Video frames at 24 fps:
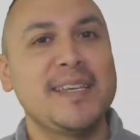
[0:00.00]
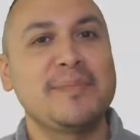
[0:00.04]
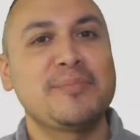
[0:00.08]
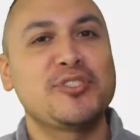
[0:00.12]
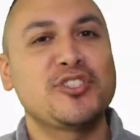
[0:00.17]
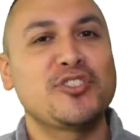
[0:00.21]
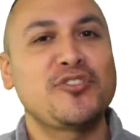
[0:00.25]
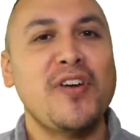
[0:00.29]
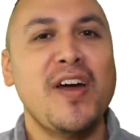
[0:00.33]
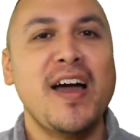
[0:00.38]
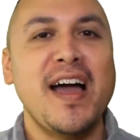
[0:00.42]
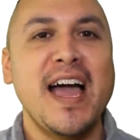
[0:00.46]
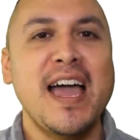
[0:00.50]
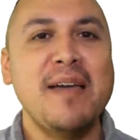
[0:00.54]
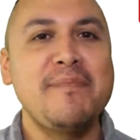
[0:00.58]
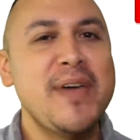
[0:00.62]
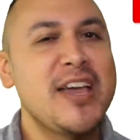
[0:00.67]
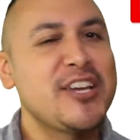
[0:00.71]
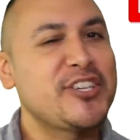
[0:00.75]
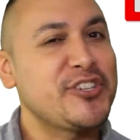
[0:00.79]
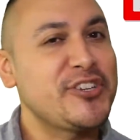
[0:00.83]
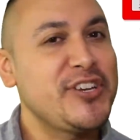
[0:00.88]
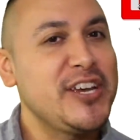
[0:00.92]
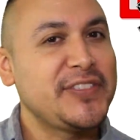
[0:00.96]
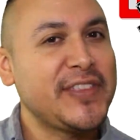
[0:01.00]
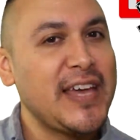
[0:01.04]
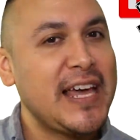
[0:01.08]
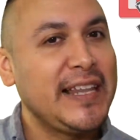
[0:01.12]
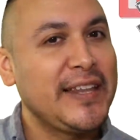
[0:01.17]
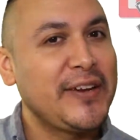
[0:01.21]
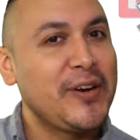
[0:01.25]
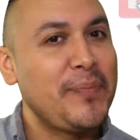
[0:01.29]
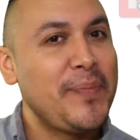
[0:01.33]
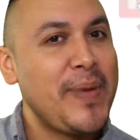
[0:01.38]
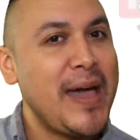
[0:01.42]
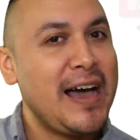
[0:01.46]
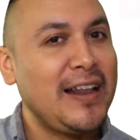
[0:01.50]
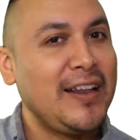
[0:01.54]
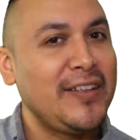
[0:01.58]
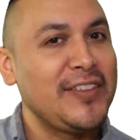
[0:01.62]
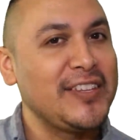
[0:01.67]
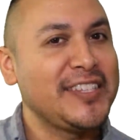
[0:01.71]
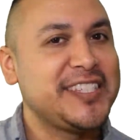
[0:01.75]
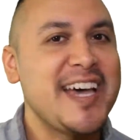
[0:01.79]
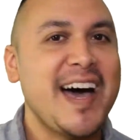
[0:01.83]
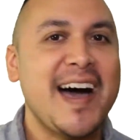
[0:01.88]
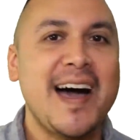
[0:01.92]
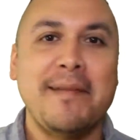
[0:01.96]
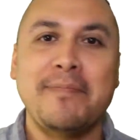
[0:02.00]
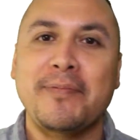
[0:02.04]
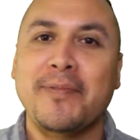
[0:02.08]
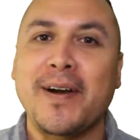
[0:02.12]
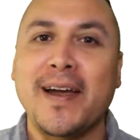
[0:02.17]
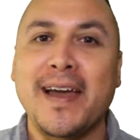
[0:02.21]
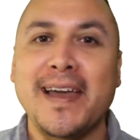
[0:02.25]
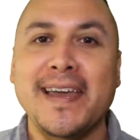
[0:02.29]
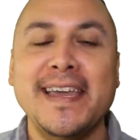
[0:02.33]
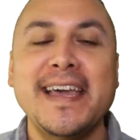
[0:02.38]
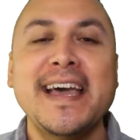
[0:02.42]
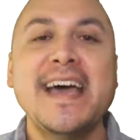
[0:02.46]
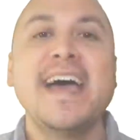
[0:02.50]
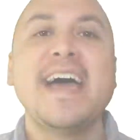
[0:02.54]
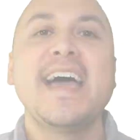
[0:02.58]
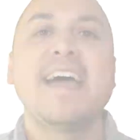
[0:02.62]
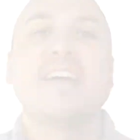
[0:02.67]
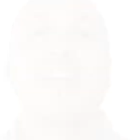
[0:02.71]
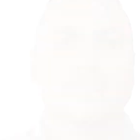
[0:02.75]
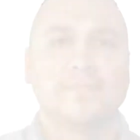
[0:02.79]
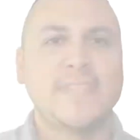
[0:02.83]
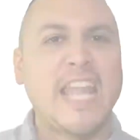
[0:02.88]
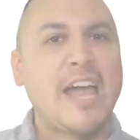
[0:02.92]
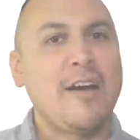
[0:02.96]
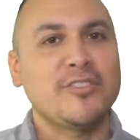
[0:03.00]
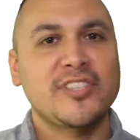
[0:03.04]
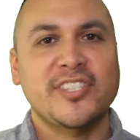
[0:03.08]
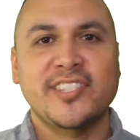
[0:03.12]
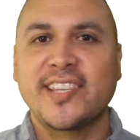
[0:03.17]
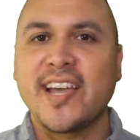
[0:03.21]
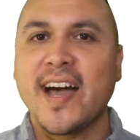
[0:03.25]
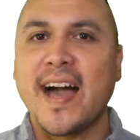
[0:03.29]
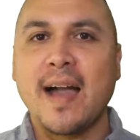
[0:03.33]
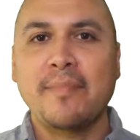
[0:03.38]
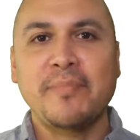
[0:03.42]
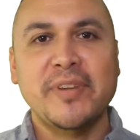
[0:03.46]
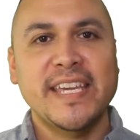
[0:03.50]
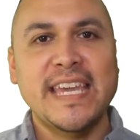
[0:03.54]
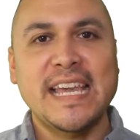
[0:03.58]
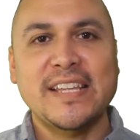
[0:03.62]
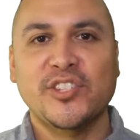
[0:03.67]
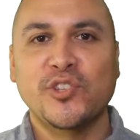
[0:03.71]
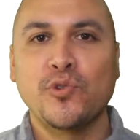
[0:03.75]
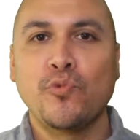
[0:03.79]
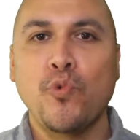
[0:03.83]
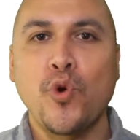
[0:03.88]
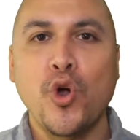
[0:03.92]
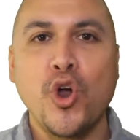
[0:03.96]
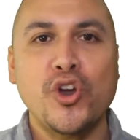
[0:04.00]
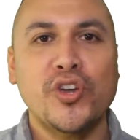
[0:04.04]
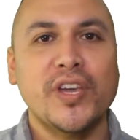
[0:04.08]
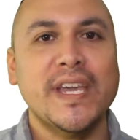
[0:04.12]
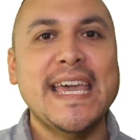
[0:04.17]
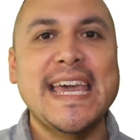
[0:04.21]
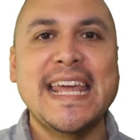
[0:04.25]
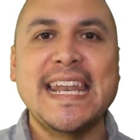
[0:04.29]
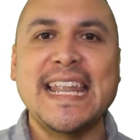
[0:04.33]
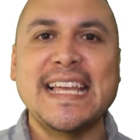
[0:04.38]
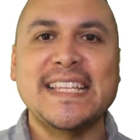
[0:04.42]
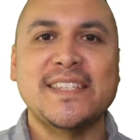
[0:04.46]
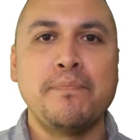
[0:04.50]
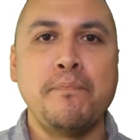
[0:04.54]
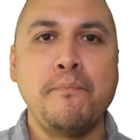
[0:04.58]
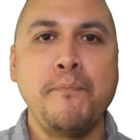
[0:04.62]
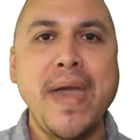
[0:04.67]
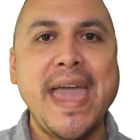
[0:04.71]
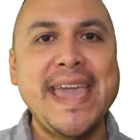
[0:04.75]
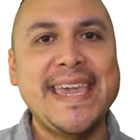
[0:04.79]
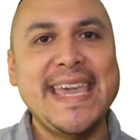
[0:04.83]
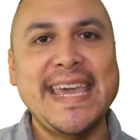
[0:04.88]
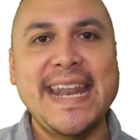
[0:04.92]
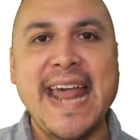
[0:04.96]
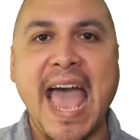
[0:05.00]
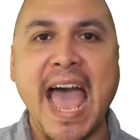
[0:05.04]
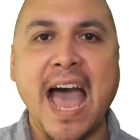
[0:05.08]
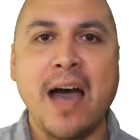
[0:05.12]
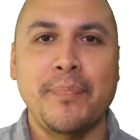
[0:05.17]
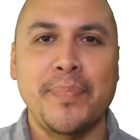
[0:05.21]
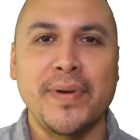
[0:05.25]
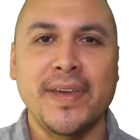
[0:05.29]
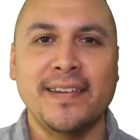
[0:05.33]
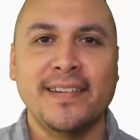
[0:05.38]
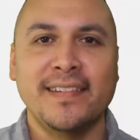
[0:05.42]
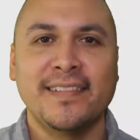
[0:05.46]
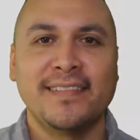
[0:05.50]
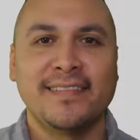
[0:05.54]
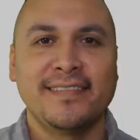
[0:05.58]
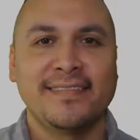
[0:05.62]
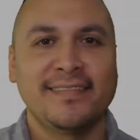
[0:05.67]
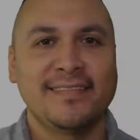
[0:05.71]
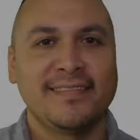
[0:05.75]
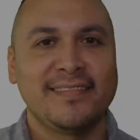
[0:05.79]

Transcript: subscribe. Make sure you hit that little bell on the top, right? Now it's time to get to work and let's make it happen.